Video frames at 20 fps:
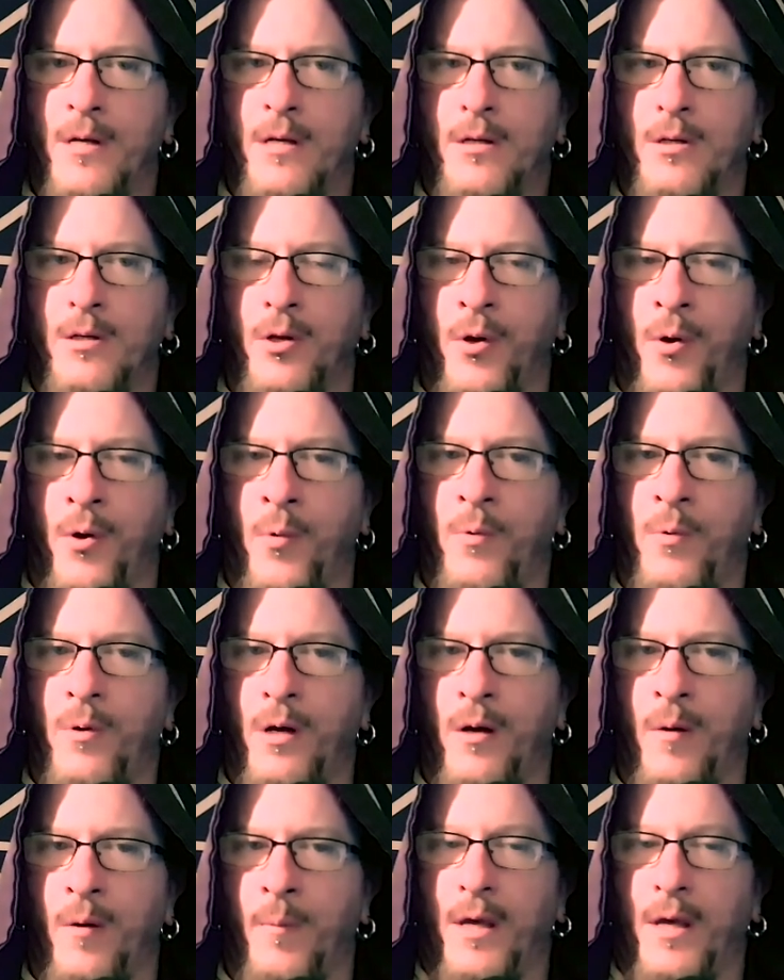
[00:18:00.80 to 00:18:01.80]
You know,
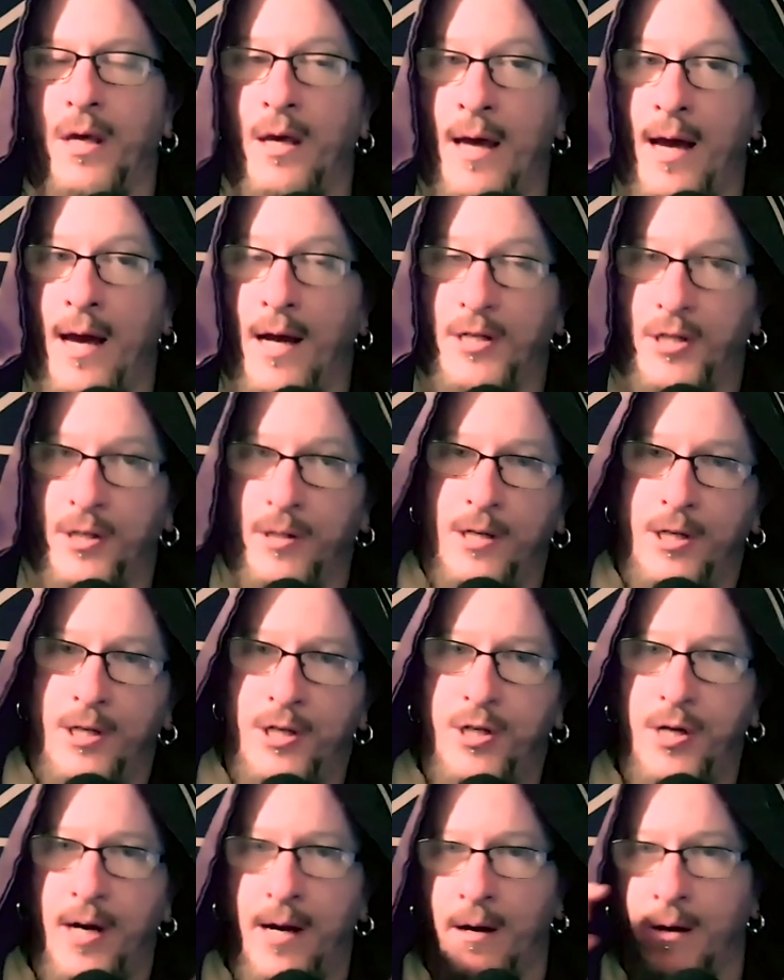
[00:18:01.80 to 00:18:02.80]
um, he actually
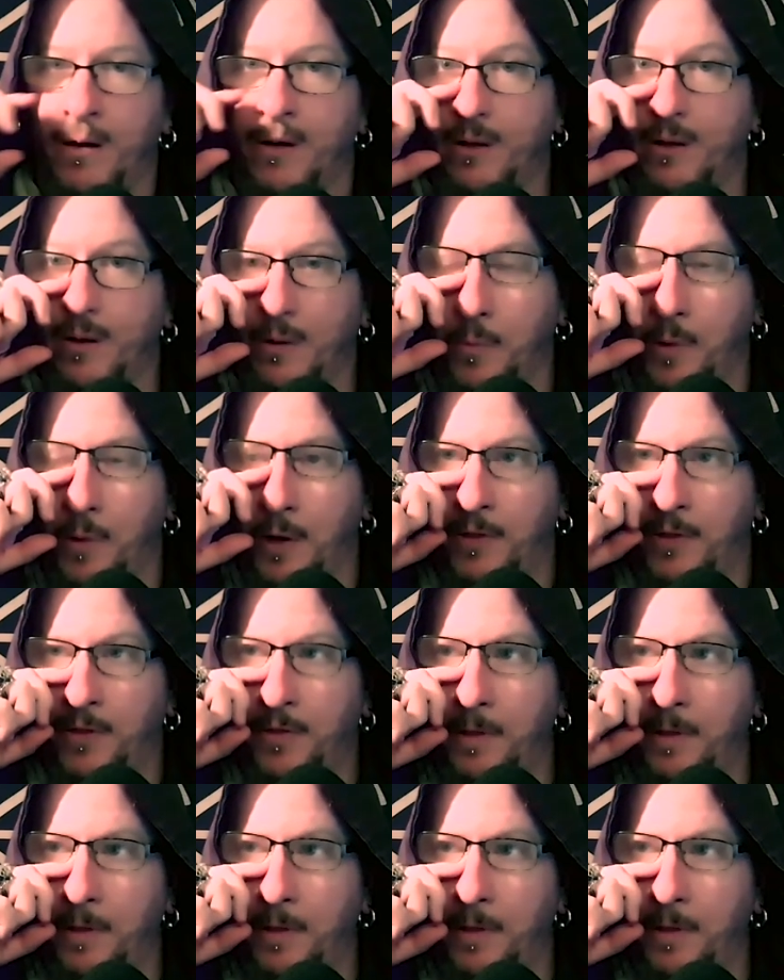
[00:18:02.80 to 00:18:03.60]
shared with